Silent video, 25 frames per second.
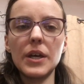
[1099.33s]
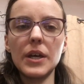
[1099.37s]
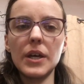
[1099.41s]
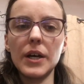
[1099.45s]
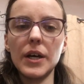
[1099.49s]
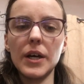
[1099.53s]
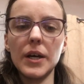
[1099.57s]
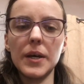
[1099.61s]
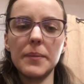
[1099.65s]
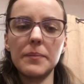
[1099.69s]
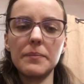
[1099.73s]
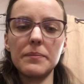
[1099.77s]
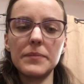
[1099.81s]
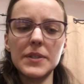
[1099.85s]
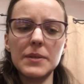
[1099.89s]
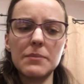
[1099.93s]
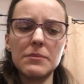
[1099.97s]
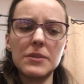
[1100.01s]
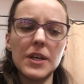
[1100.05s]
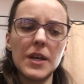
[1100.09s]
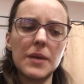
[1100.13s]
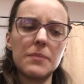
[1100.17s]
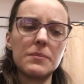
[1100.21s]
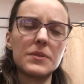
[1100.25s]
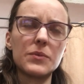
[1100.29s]
Um,
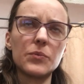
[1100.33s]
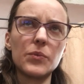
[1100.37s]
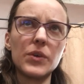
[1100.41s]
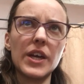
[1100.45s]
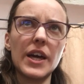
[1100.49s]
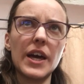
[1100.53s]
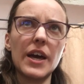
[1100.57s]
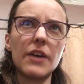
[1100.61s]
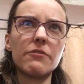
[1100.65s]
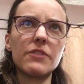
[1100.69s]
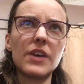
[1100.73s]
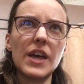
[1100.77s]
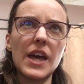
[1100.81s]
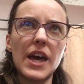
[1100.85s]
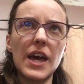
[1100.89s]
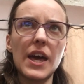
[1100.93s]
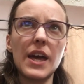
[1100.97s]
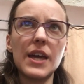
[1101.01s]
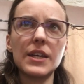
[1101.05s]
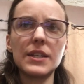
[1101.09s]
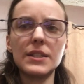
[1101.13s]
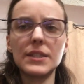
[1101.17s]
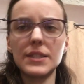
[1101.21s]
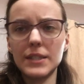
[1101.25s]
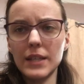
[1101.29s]
sometimes we have
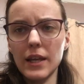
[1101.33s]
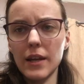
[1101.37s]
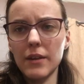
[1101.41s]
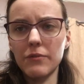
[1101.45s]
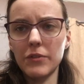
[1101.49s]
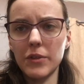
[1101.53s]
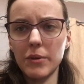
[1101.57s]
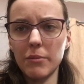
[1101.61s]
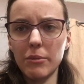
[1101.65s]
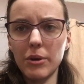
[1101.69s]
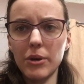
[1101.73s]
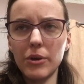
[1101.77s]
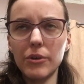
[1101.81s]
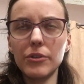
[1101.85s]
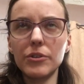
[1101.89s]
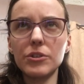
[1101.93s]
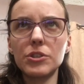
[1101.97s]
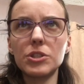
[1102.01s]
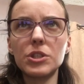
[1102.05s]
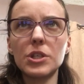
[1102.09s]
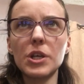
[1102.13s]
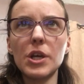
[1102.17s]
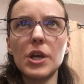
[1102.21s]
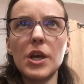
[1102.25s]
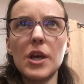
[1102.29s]
hay instead of the
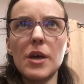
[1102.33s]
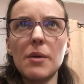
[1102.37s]
mulch,